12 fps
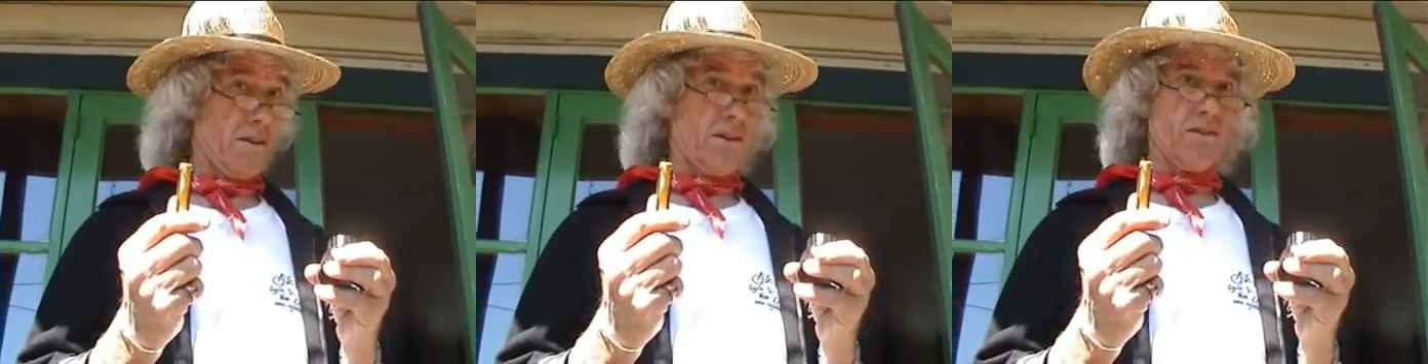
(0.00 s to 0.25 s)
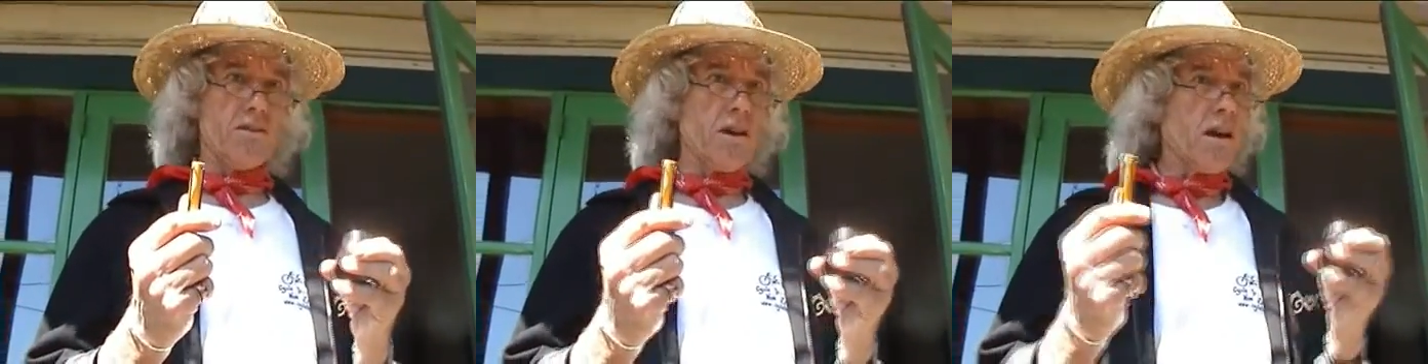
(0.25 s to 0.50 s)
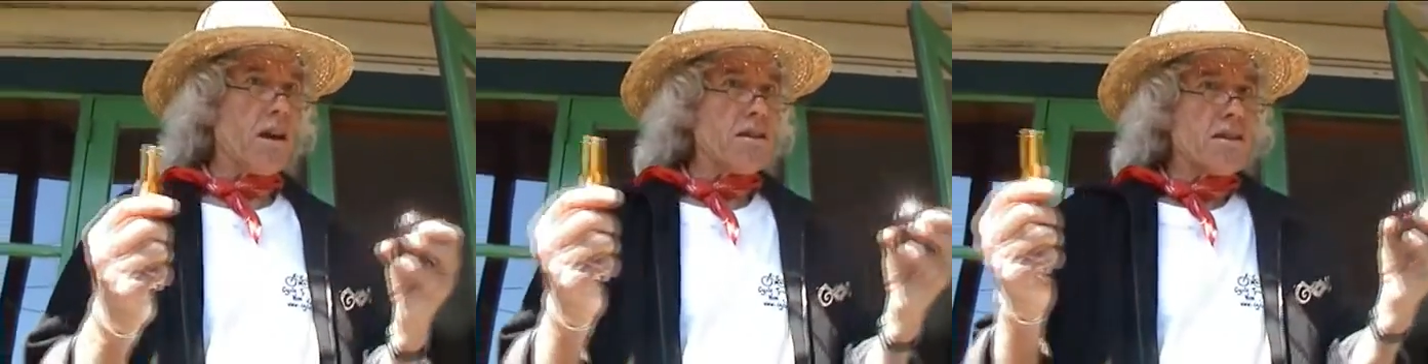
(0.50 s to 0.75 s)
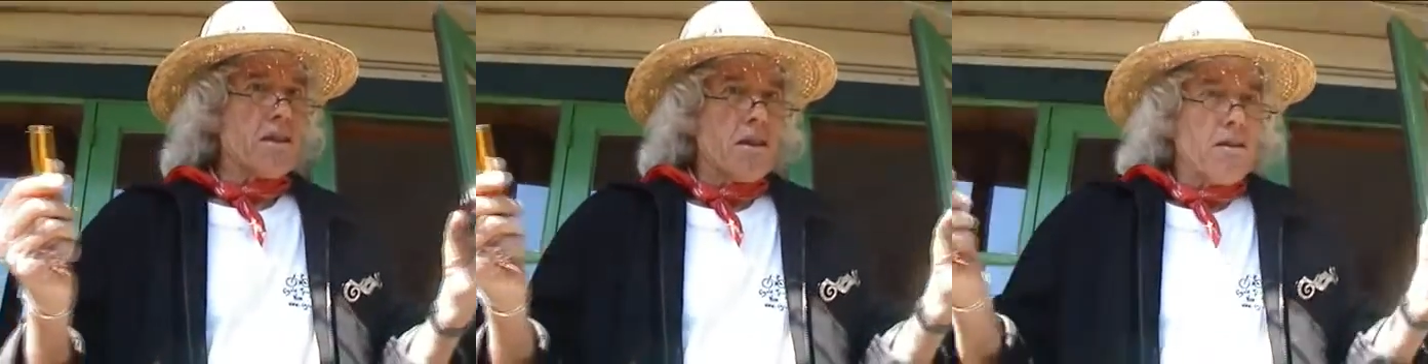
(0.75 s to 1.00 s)

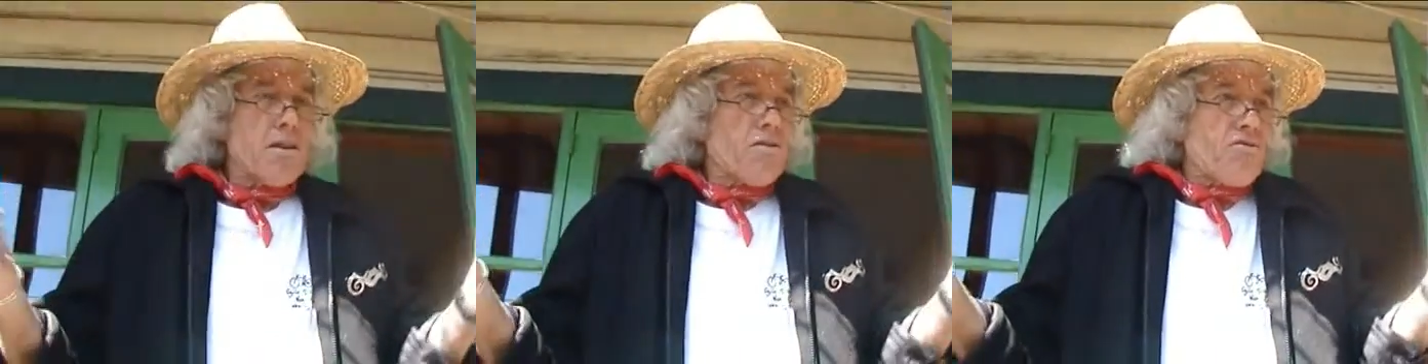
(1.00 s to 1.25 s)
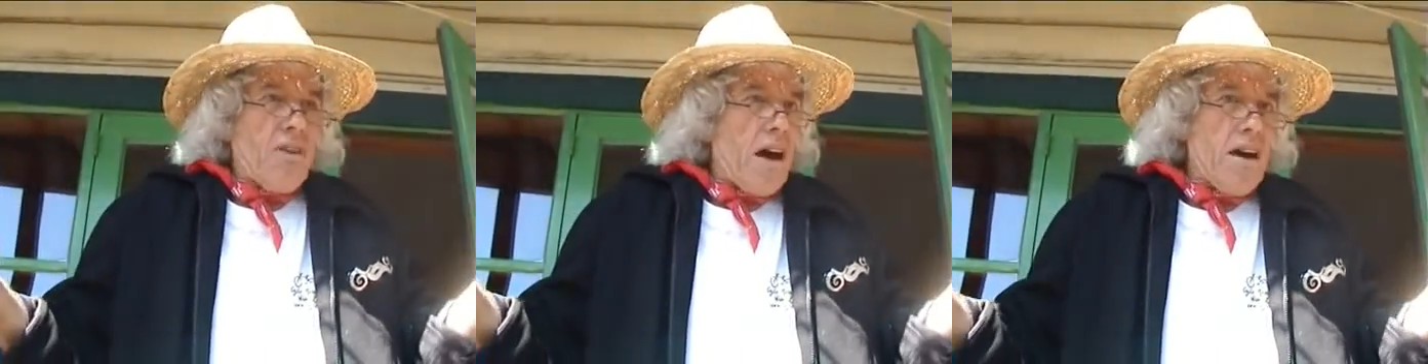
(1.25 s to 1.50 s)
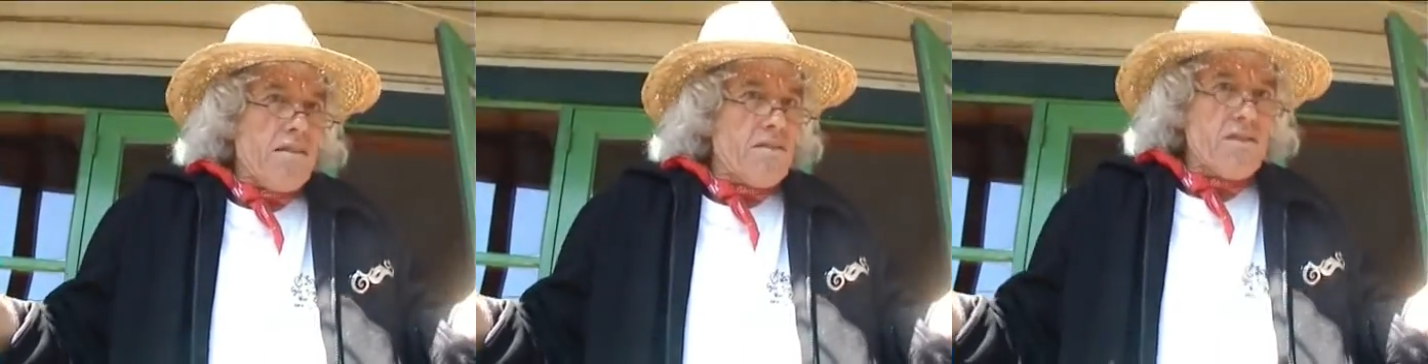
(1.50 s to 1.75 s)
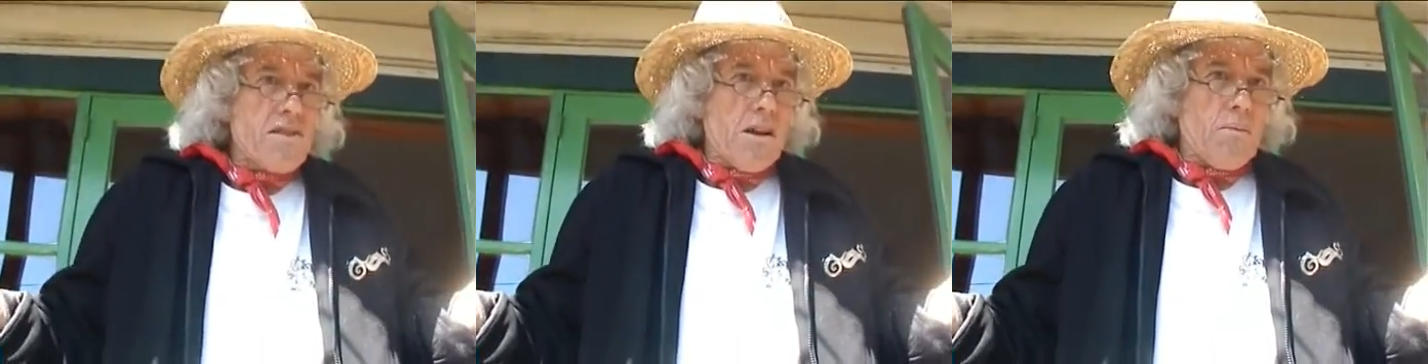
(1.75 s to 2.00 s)
Because you just found
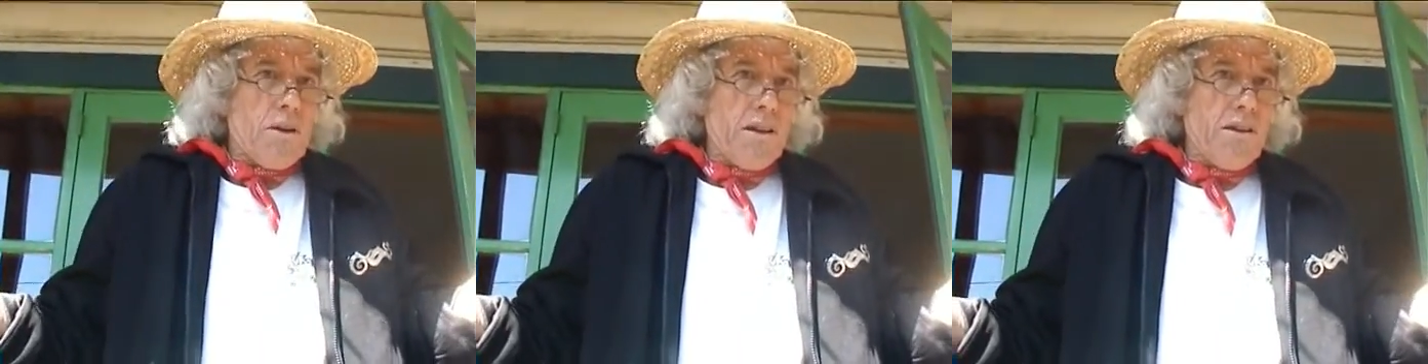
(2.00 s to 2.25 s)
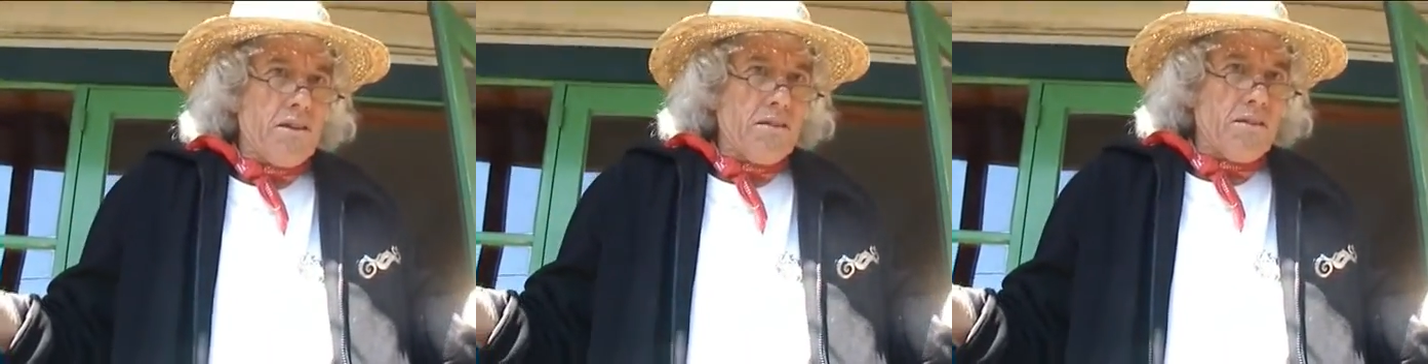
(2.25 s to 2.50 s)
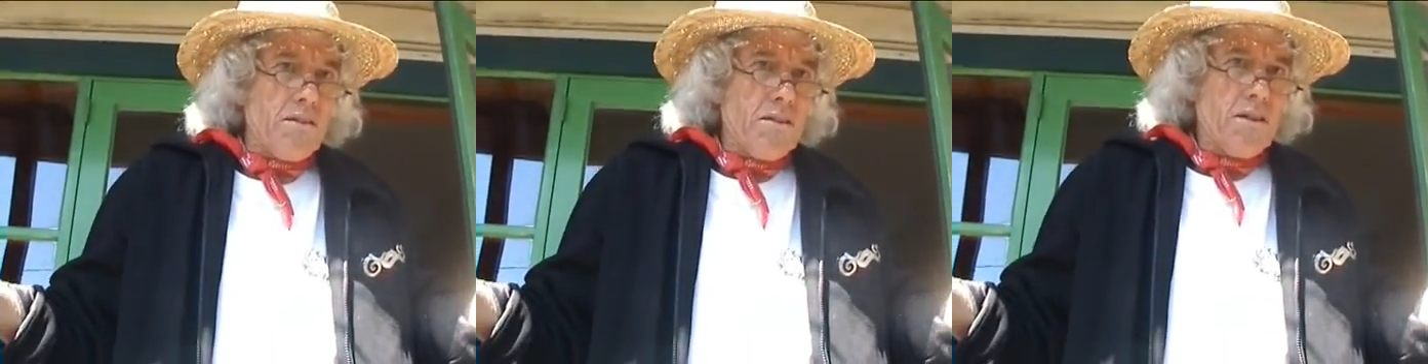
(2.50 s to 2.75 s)
it somewhere, didn't you?